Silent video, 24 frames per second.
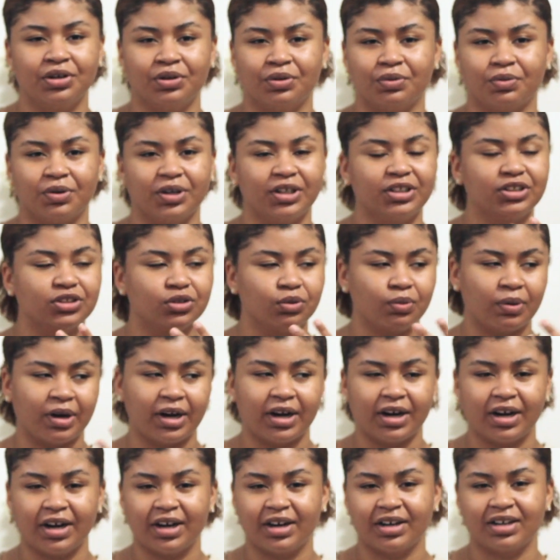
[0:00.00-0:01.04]
Read your
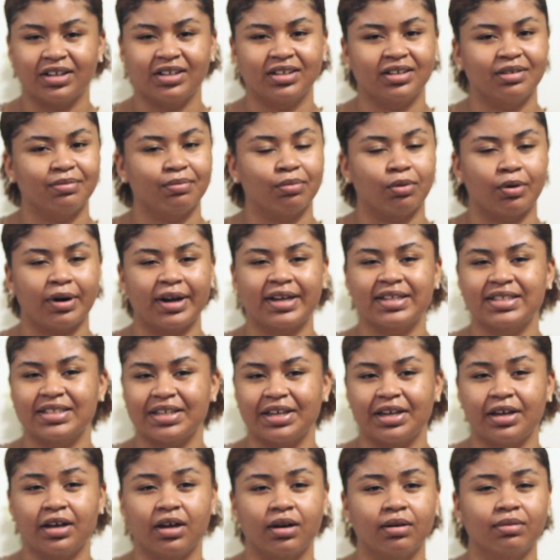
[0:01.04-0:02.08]
word, pray to
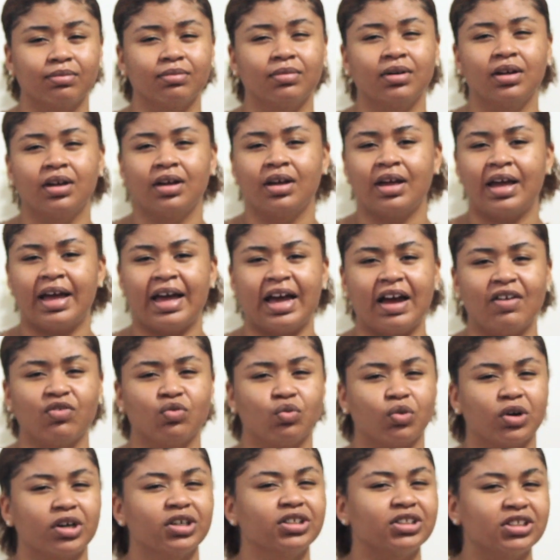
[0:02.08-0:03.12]
Him, have
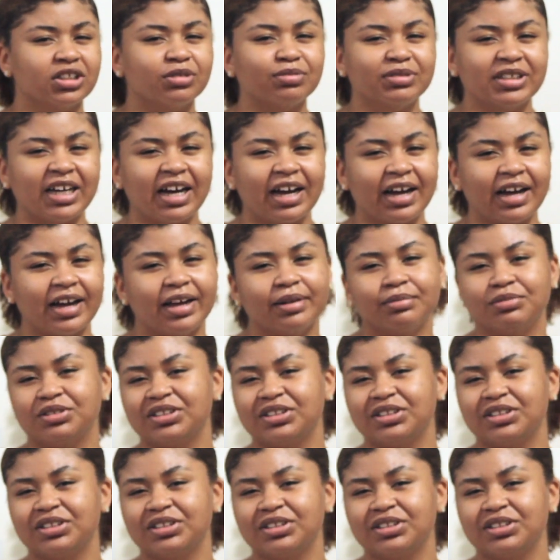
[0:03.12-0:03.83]
worship time.